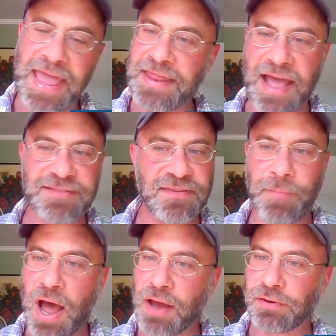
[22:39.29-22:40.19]
And that's the
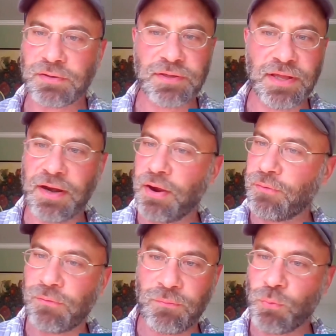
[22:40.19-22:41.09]
model,
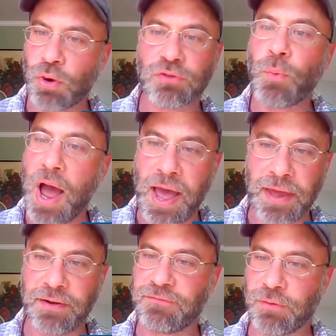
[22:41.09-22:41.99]

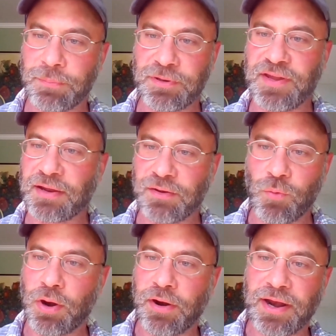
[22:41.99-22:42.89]
worldwide for protecting
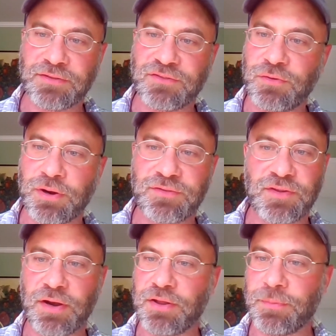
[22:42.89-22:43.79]
water at its
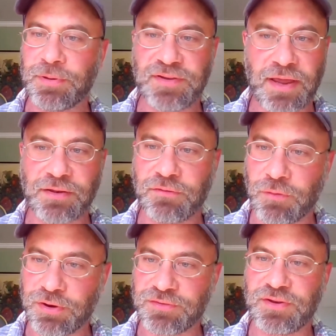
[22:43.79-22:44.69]
source. You protect your
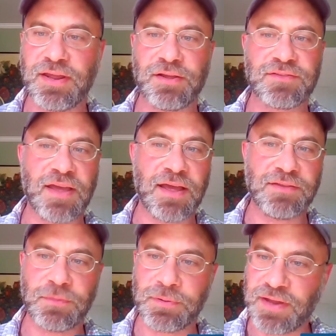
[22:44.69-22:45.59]
forested
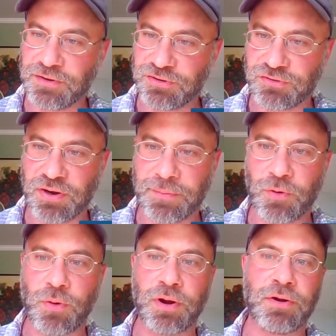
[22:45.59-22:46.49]
hillsides, you protect your
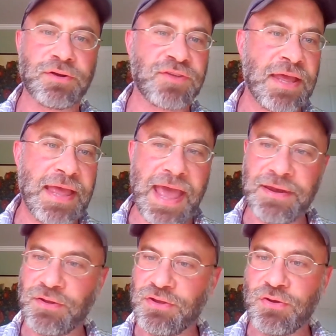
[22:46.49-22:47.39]
stream corridors,
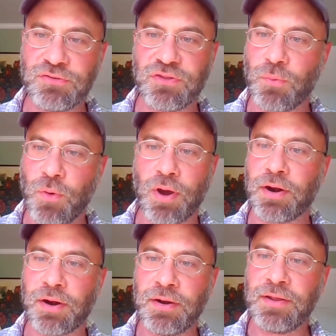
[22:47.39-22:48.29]
and you use the
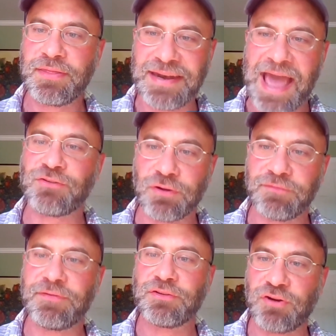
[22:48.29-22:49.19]
water, the
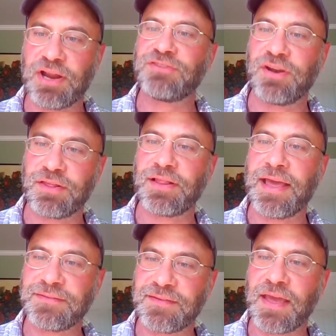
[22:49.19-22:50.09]
natural filtration of the
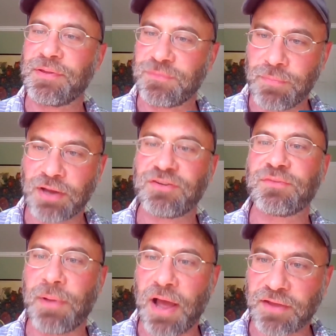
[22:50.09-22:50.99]
landscape, as much
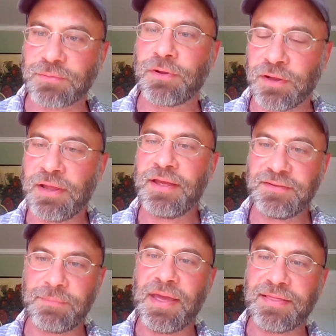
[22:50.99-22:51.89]
as possible
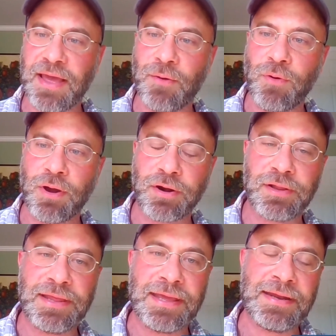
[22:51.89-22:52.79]
to make that water
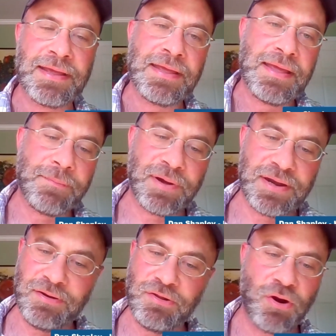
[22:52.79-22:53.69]
clean.
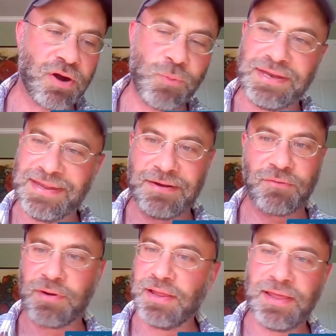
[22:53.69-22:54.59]
But in New York, we
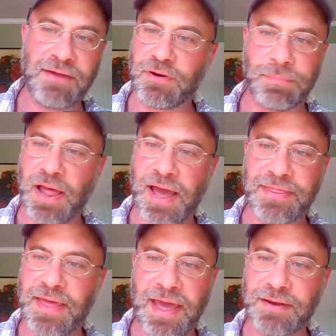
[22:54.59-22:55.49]
didn't really ever
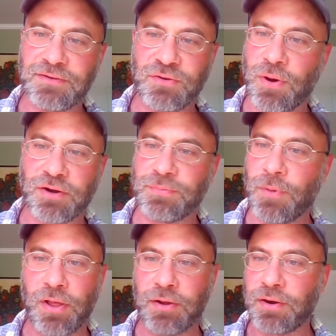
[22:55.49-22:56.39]
apply that to our
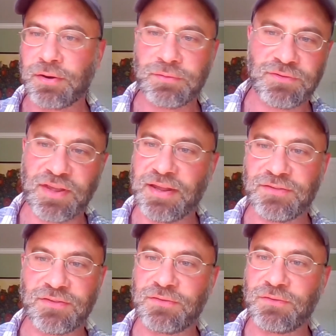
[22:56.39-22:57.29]
smaller
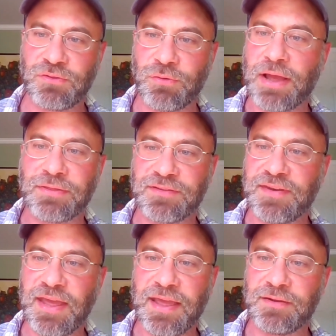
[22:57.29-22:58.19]
cities throughout the
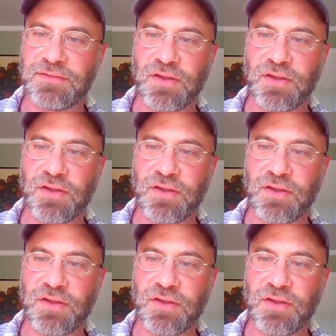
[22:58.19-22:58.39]
state.